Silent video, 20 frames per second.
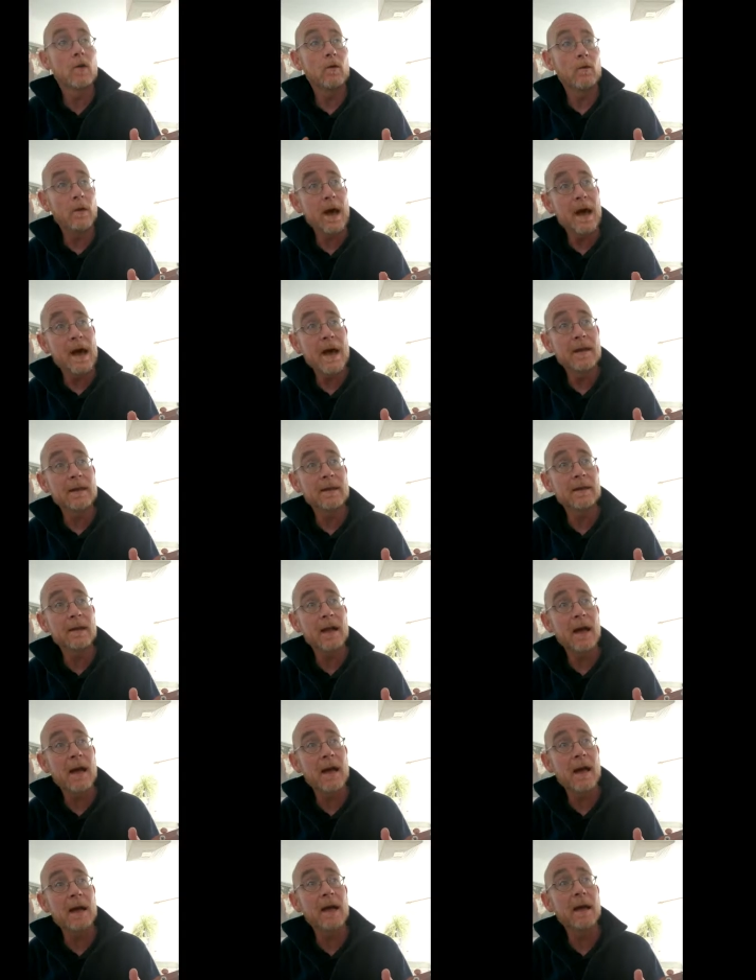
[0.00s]
riding
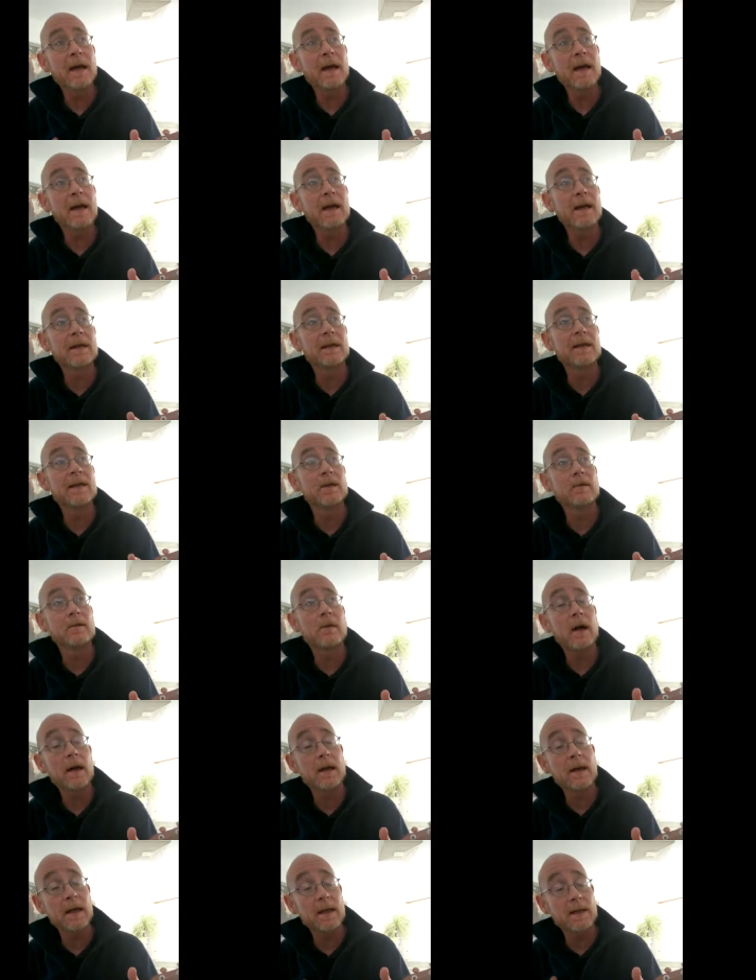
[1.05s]
high till a
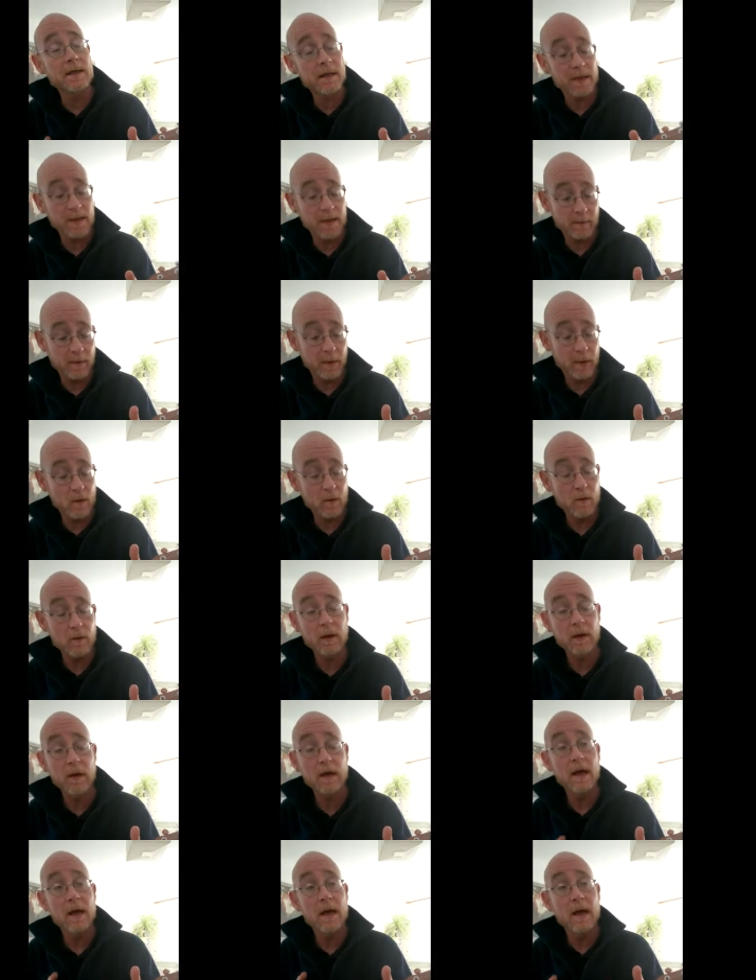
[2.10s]
rock hits a spoke.
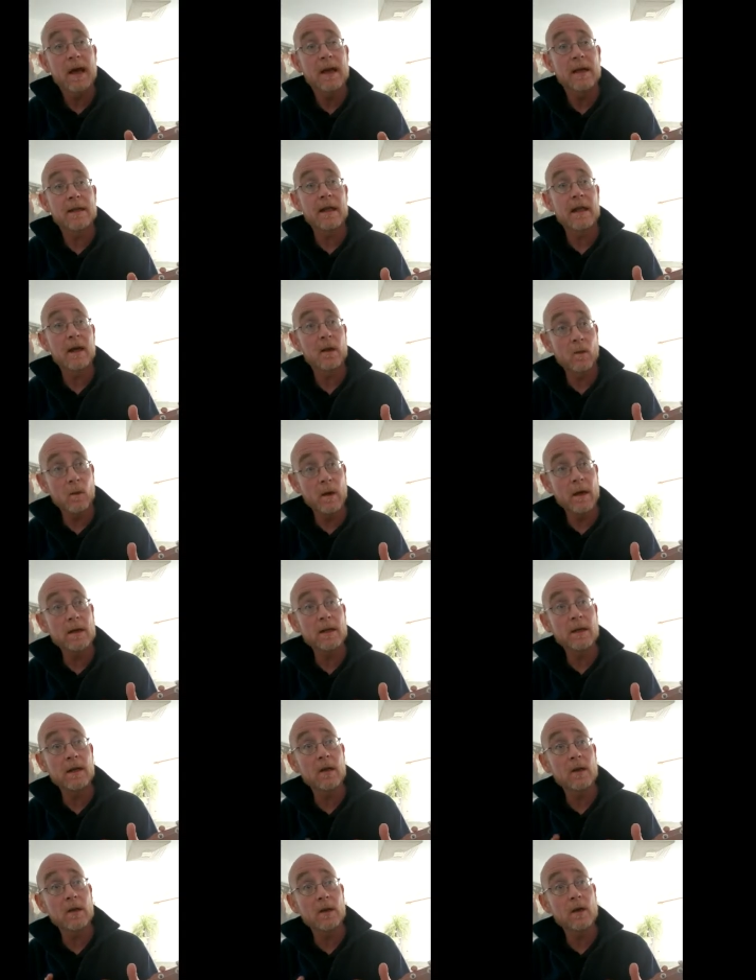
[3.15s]
It's like
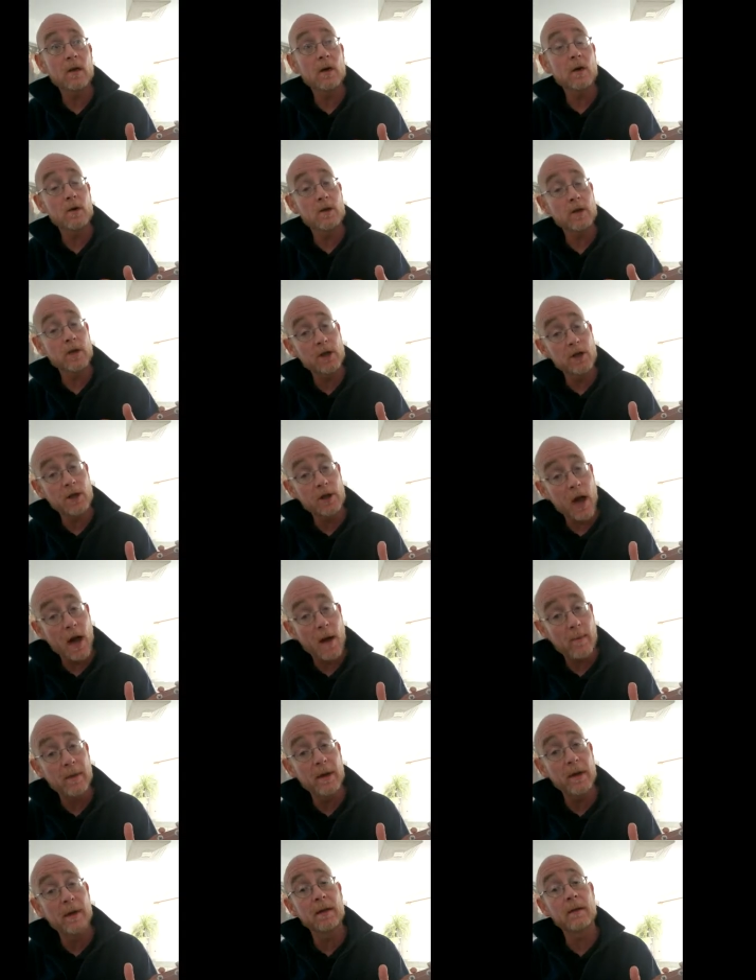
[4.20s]
window
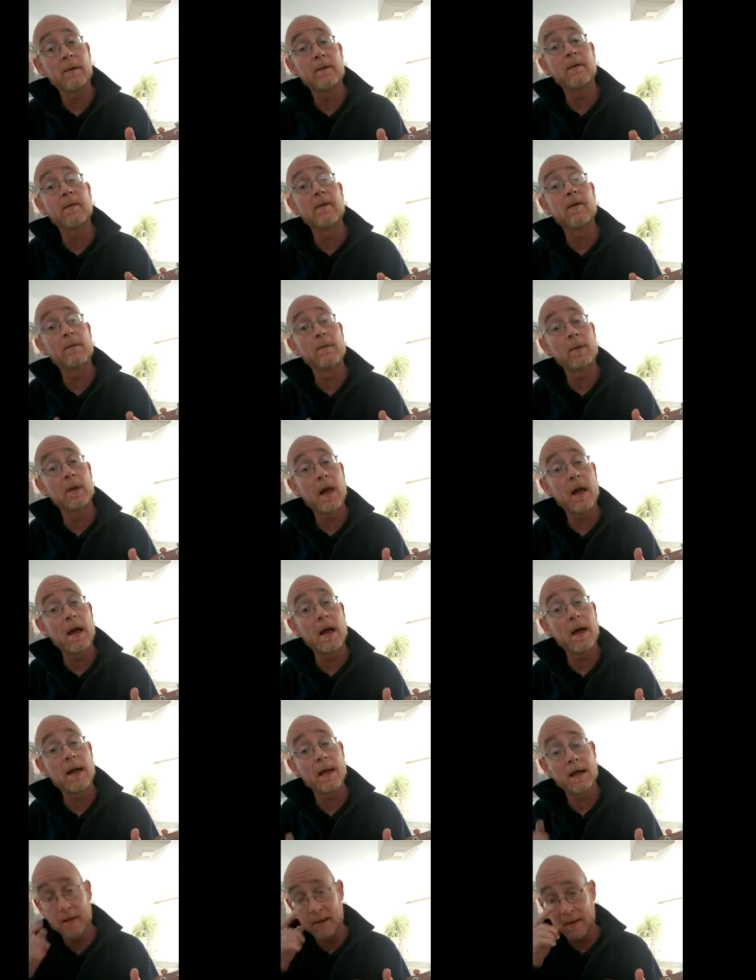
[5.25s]
shopping for
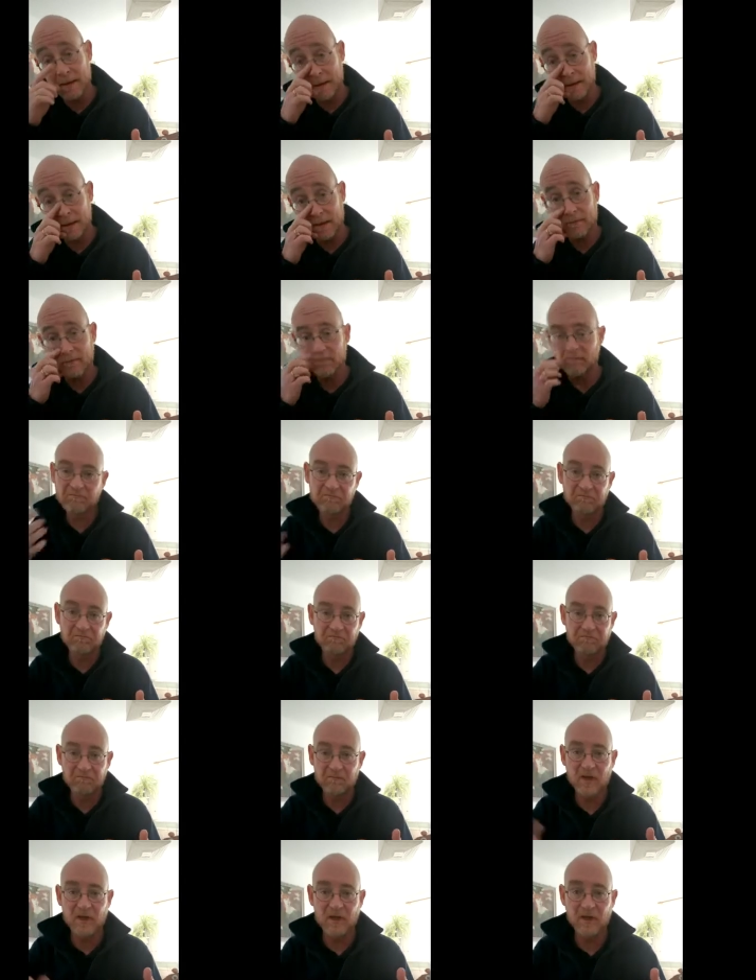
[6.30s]
blinds.
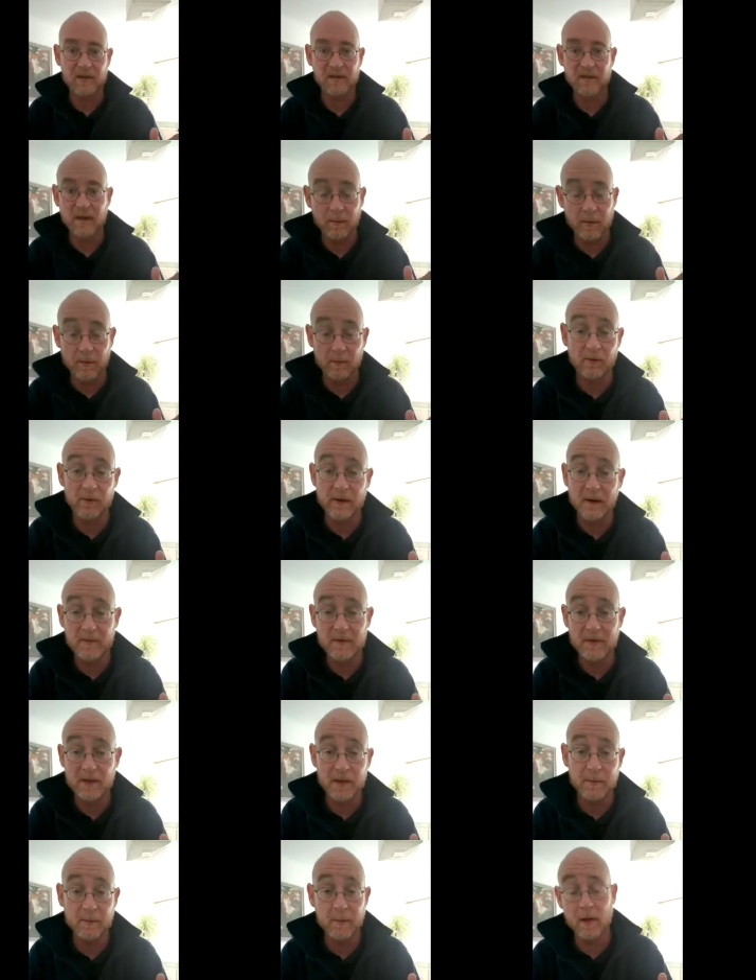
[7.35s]
Just gives it a bit more
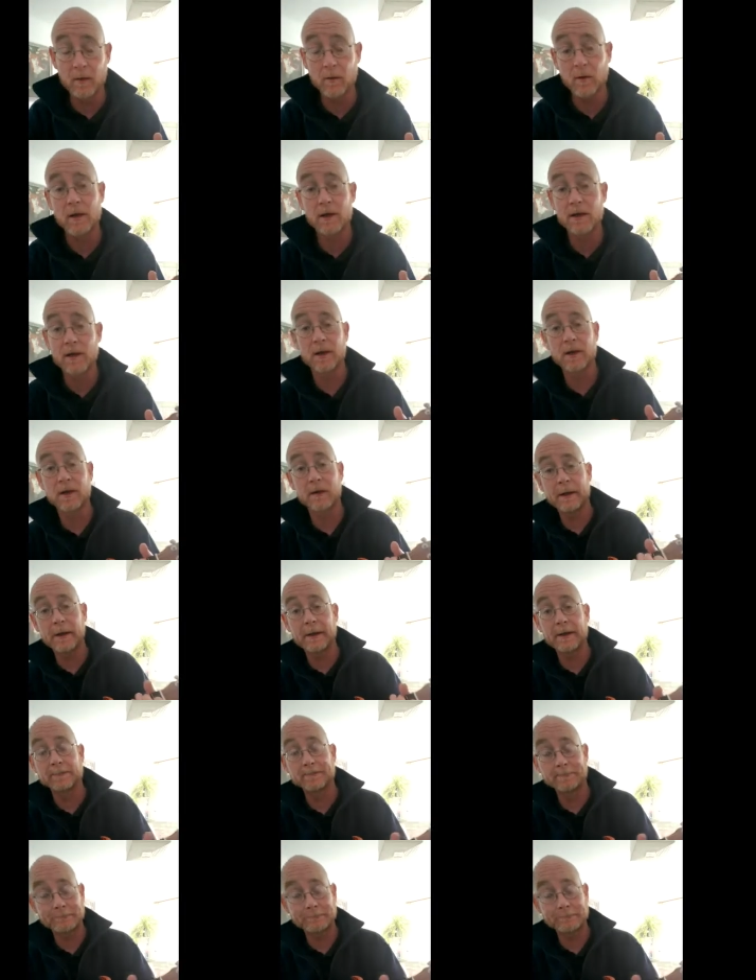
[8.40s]
emphasis, but it works either way.